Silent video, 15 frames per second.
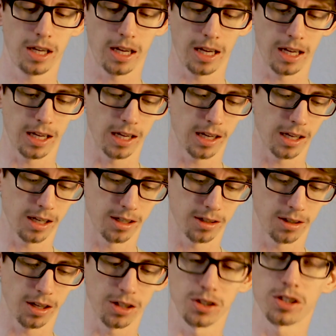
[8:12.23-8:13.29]

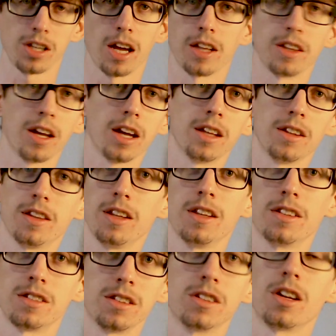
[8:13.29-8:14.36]
and I just had that
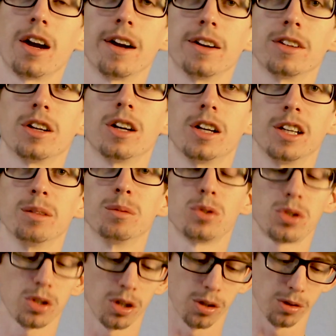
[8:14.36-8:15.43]
this entire time.
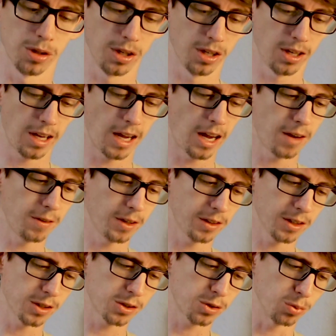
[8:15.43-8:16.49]
So having
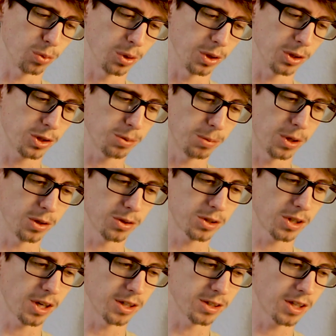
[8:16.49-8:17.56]
this really small
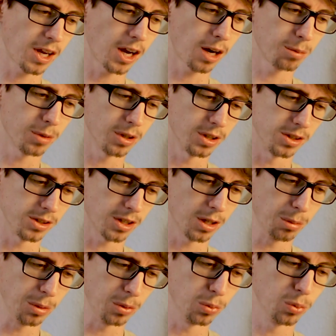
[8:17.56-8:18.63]
size camera is
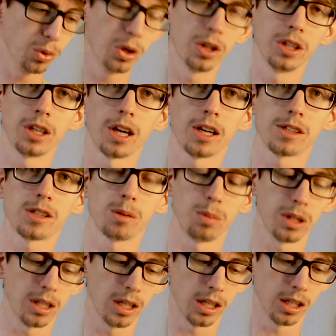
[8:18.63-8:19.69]
going to be really nice to
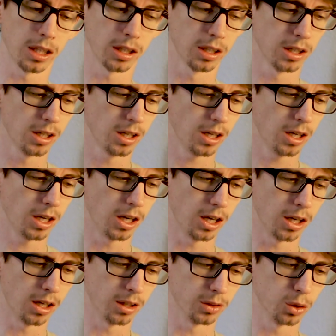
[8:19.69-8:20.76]
be getting
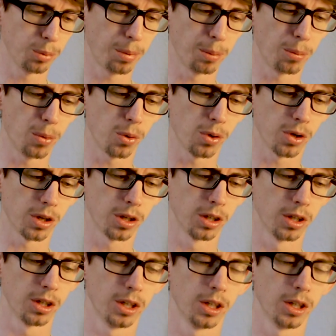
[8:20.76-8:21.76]
uh, a little bit more